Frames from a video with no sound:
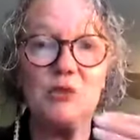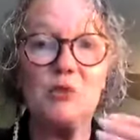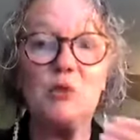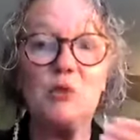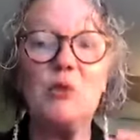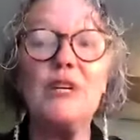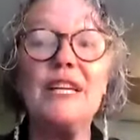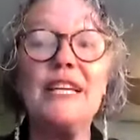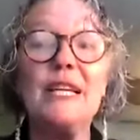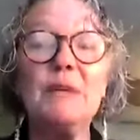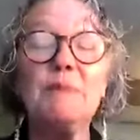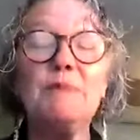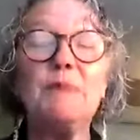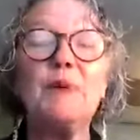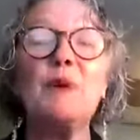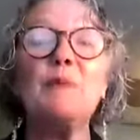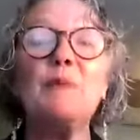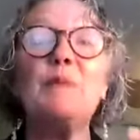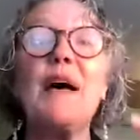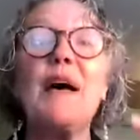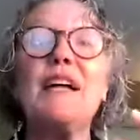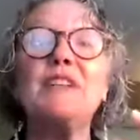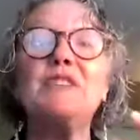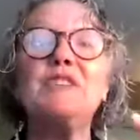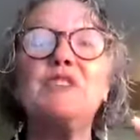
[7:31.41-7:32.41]
We
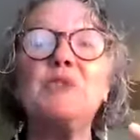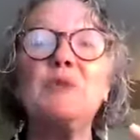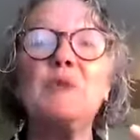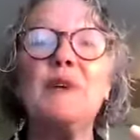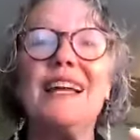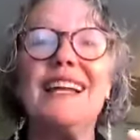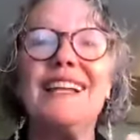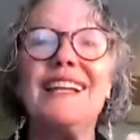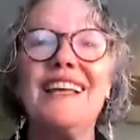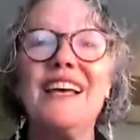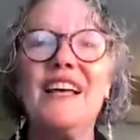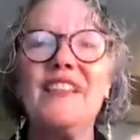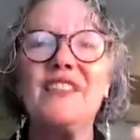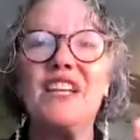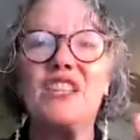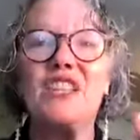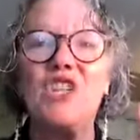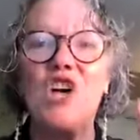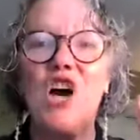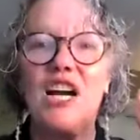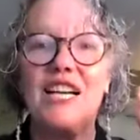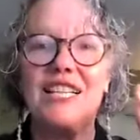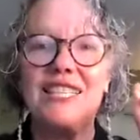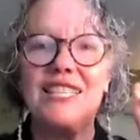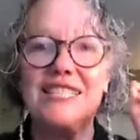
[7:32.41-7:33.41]
perpetuate the
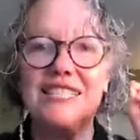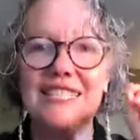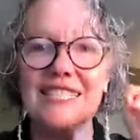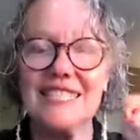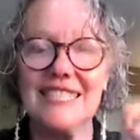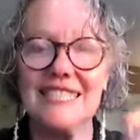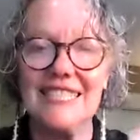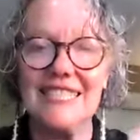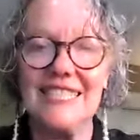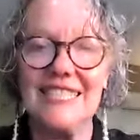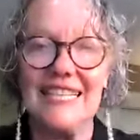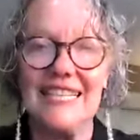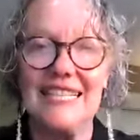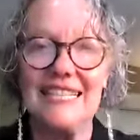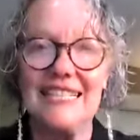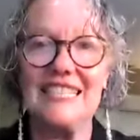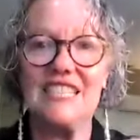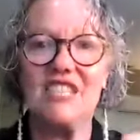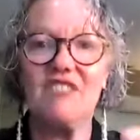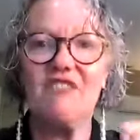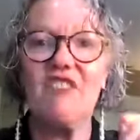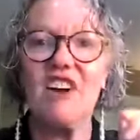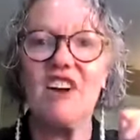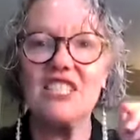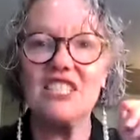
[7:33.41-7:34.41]
toxicity and
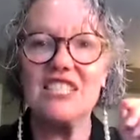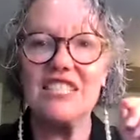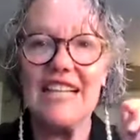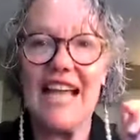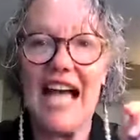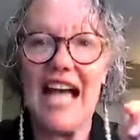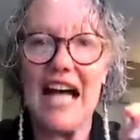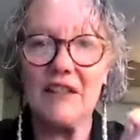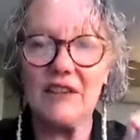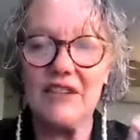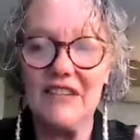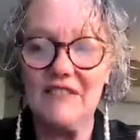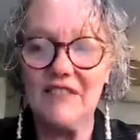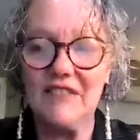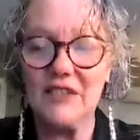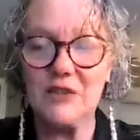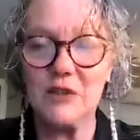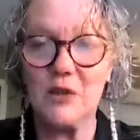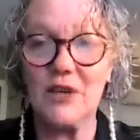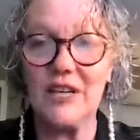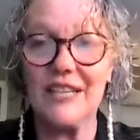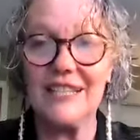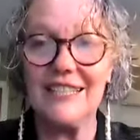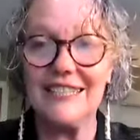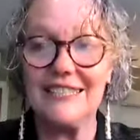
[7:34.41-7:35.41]
dysfunctionality of these
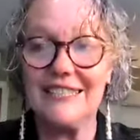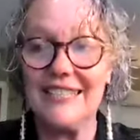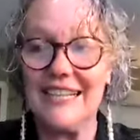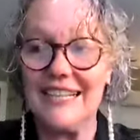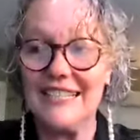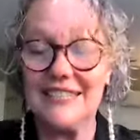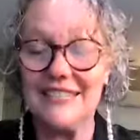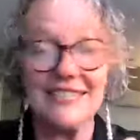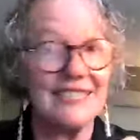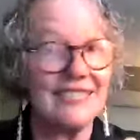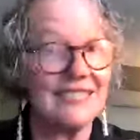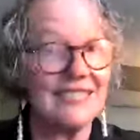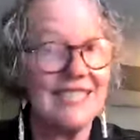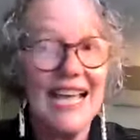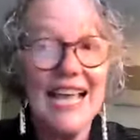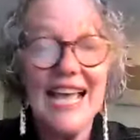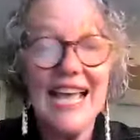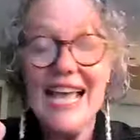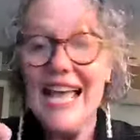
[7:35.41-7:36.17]
organizations.